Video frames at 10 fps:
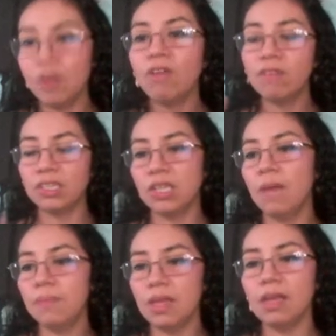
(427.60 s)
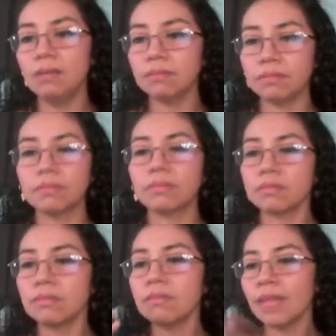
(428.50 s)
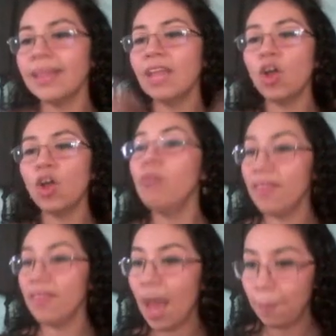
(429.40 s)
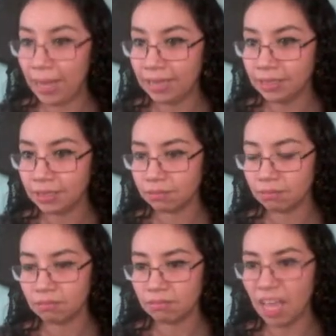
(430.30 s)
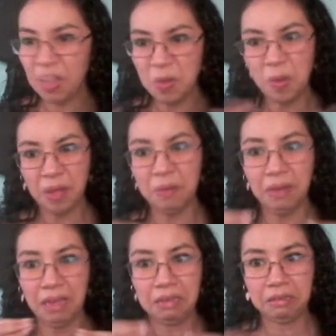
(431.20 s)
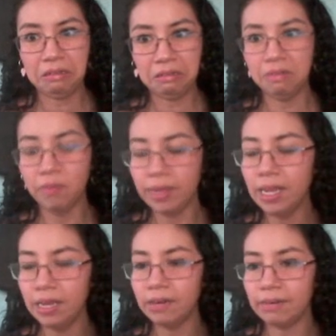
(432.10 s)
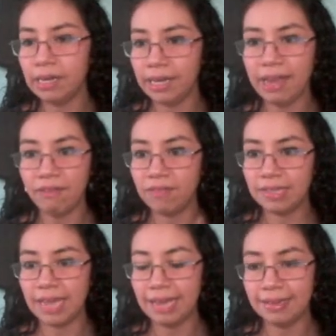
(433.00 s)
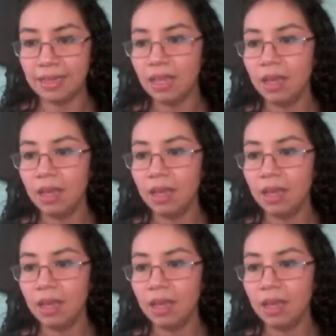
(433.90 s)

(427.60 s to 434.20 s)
for something that already happened and you want to like really, really emphasize it.